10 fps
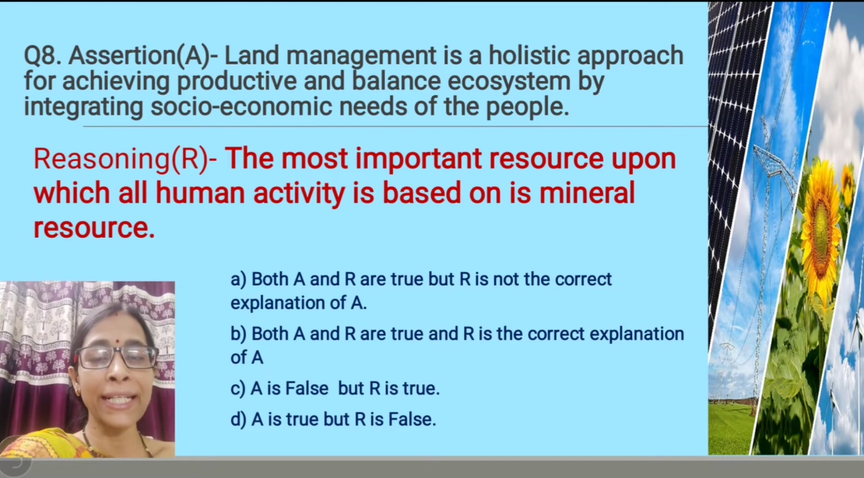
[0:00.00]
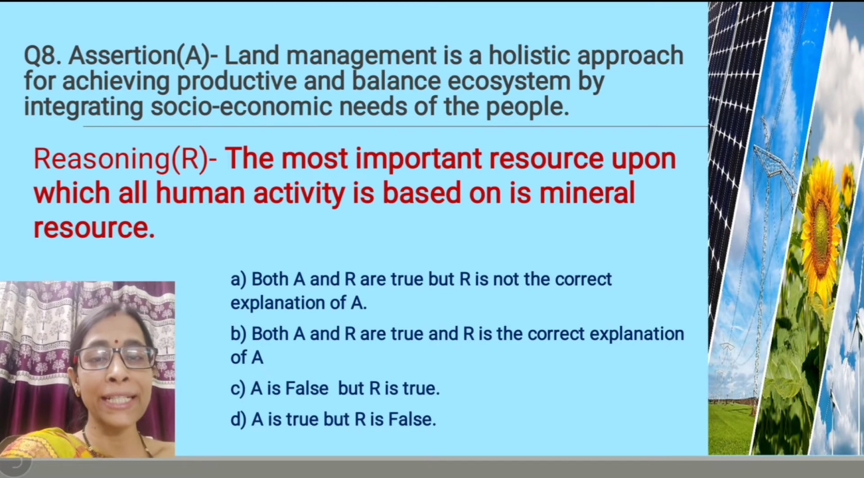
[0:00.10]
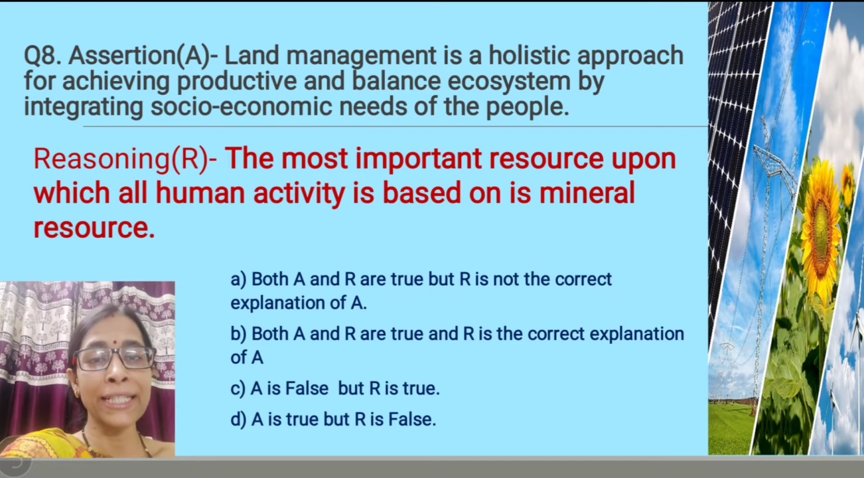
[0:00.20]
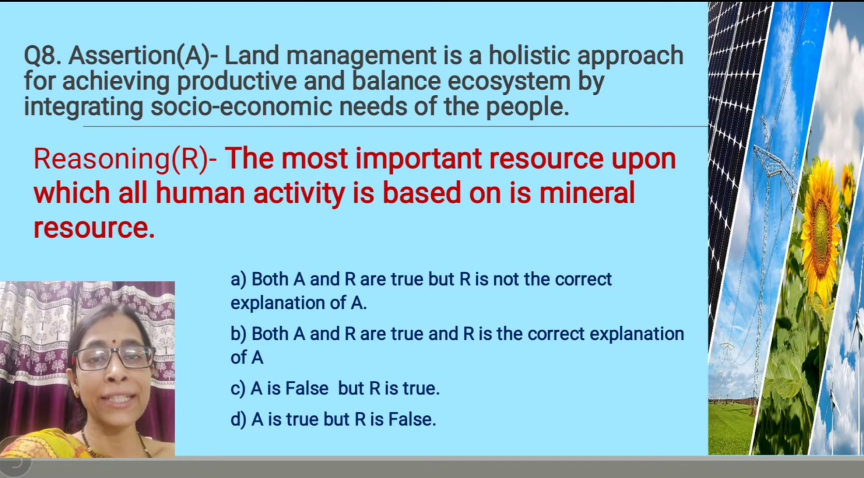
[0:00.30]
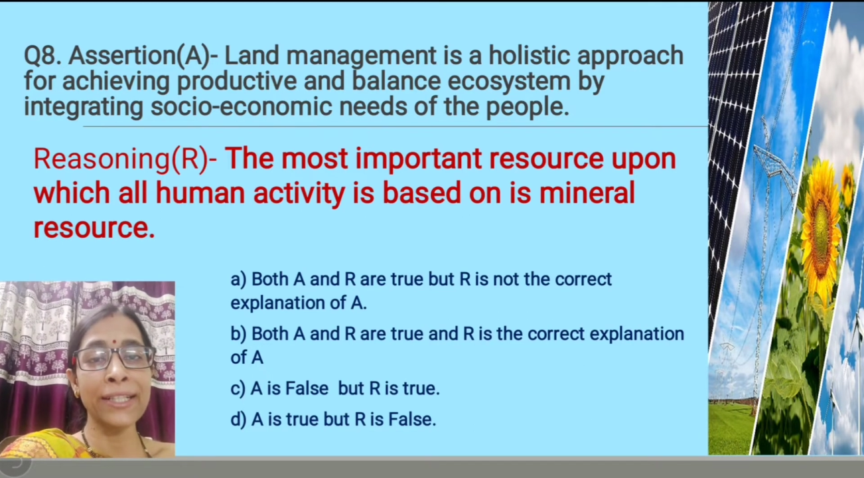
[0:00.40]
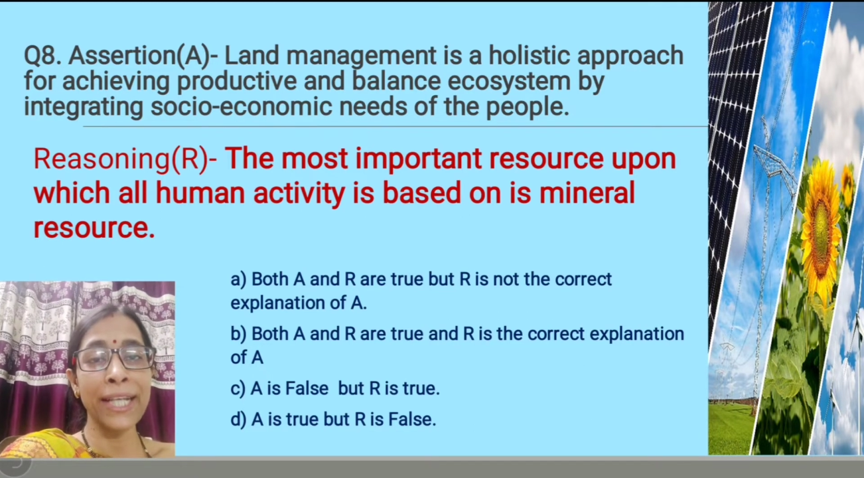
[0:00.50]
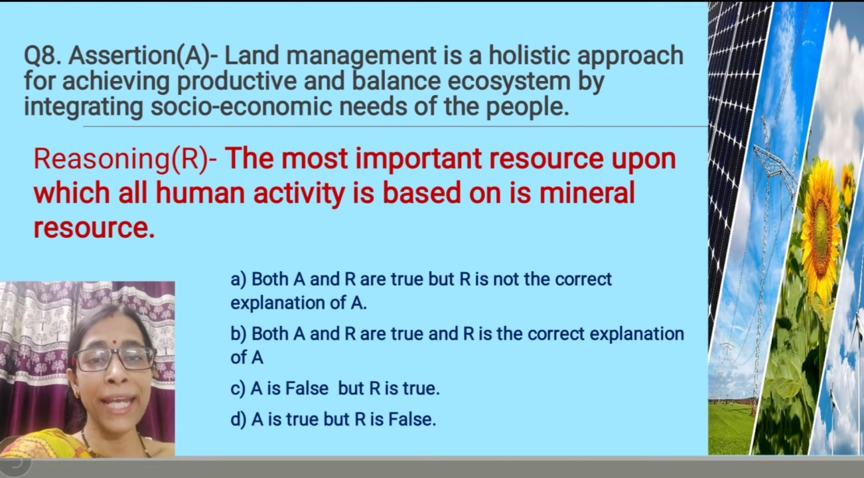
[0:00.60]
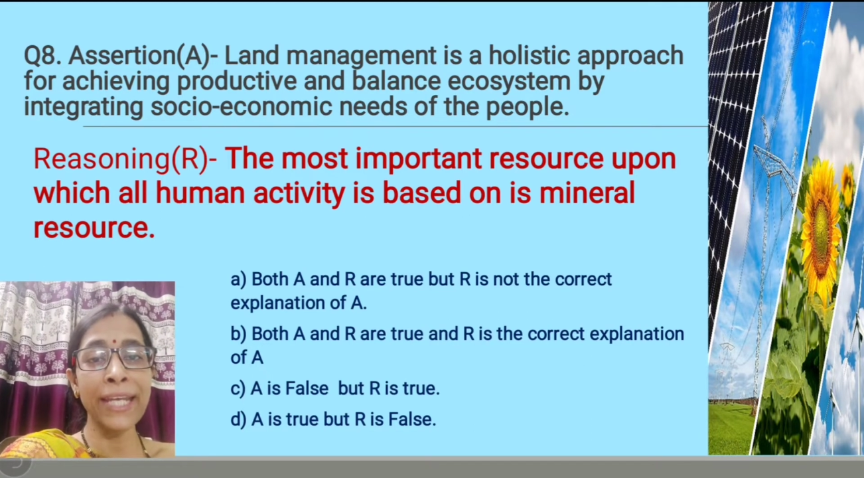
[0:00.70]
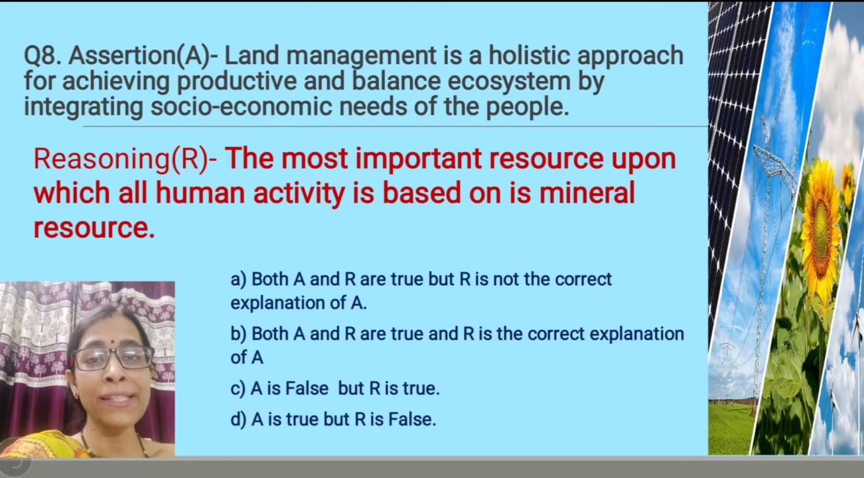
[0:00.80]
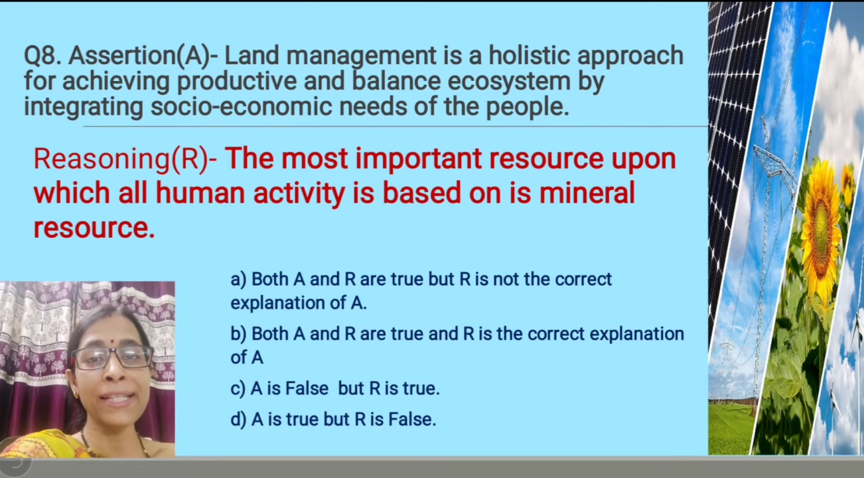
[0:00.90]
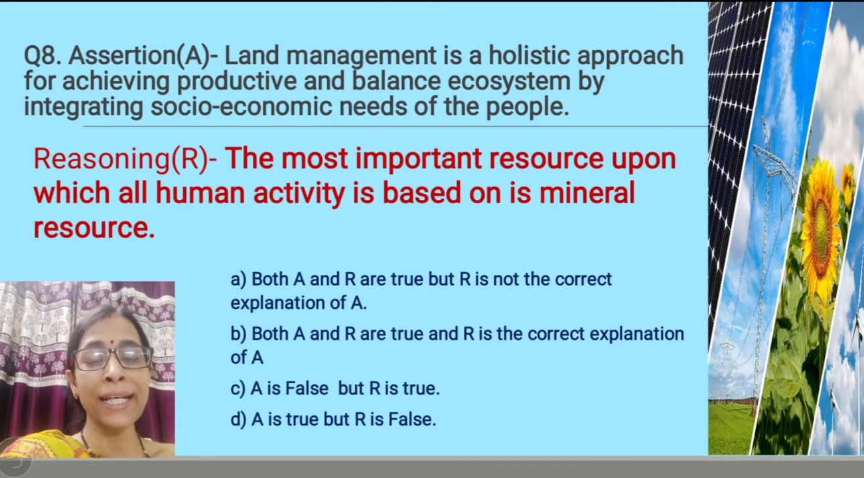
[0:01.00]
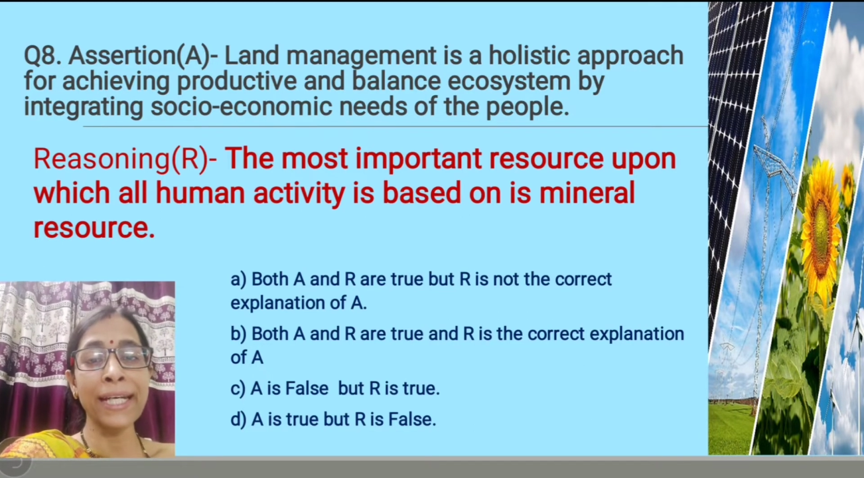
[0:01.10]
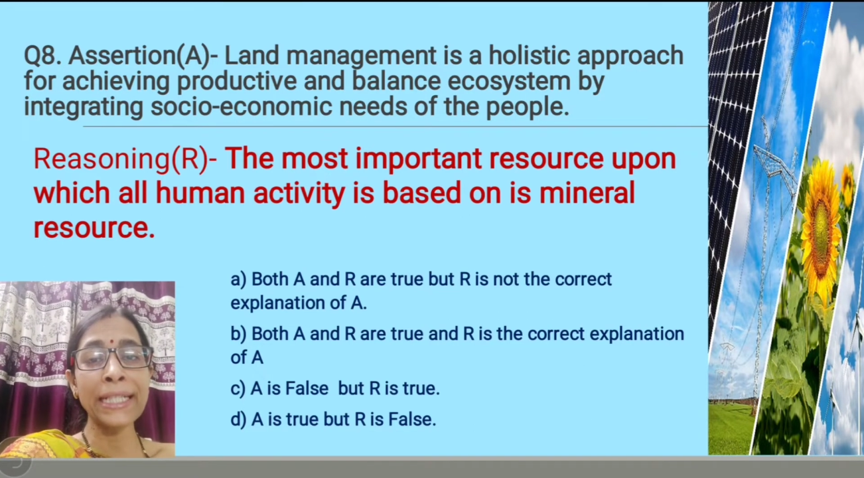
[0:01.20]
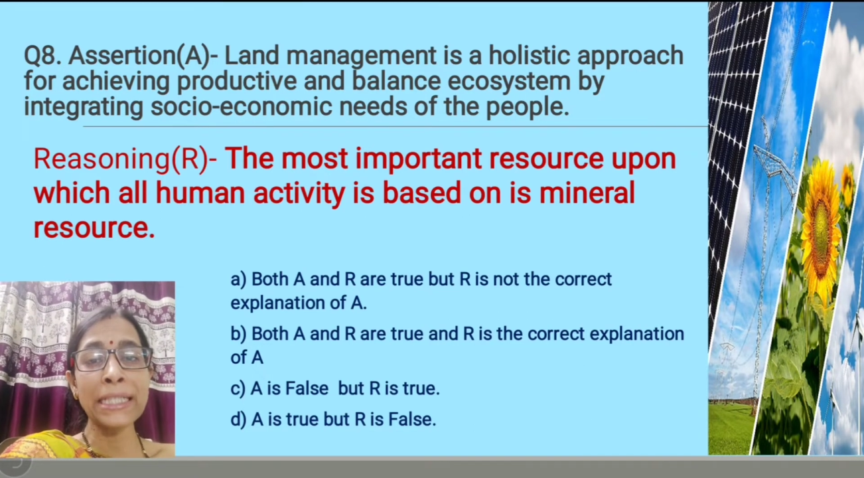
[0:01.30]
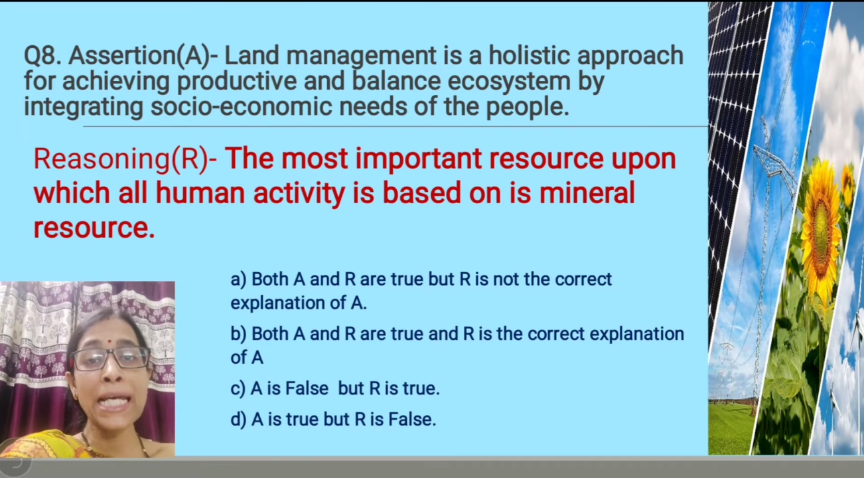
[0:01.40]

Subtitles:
Here A is correct.